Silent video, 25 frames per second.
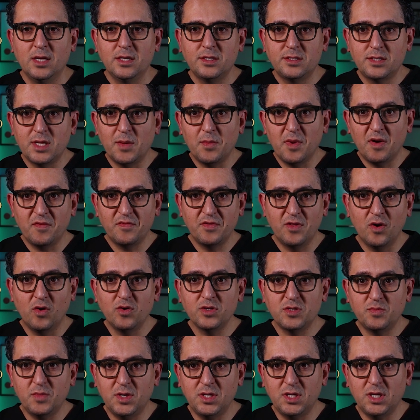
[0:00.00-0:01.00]
Some of
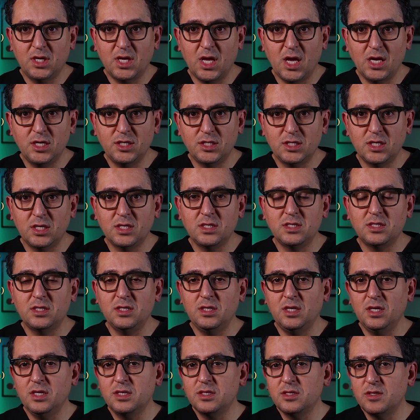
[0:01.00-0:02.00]
those medications
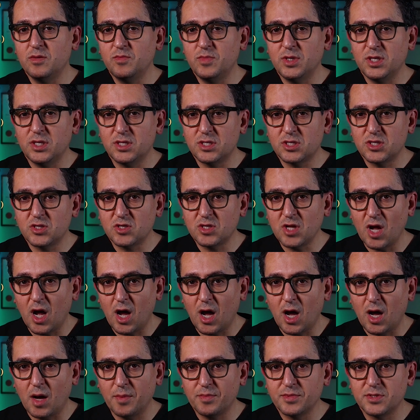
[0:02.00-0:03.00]
need to be
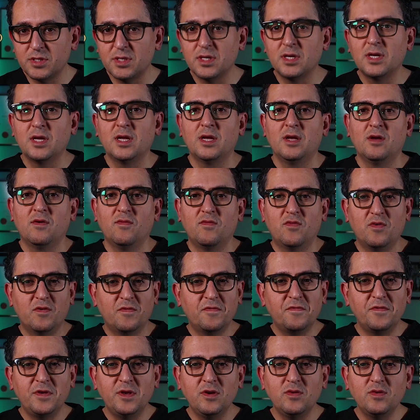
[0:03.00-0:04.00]
stopped for a
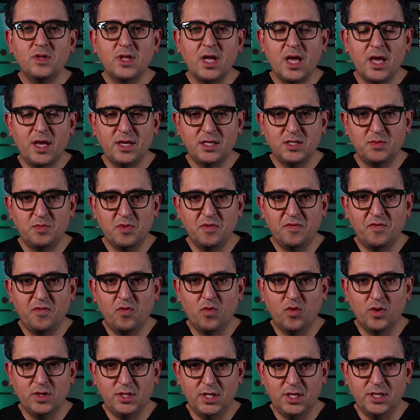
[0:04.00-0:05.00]
few days
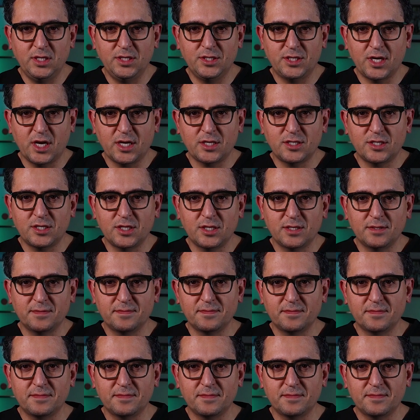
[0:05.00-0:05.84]
before the injection.